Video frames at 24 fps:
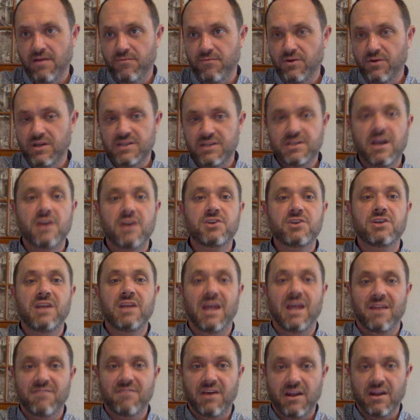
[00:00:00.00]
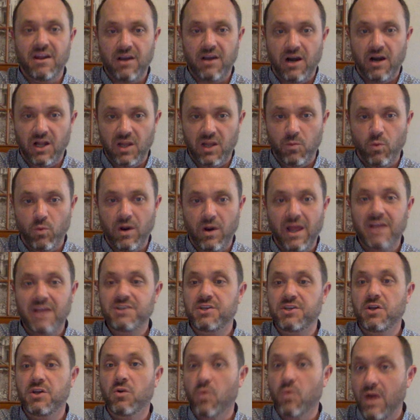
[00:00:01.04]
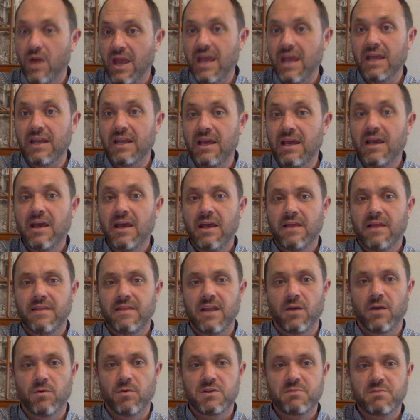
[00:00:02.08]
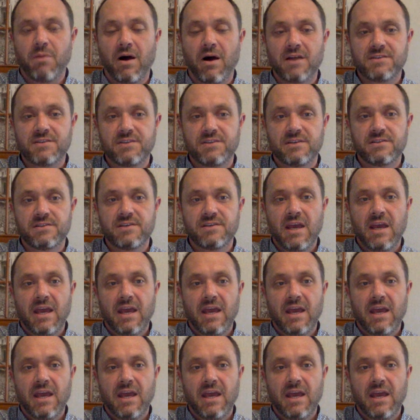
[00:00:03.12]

discussion, and I've got a column where I actually grade their responses.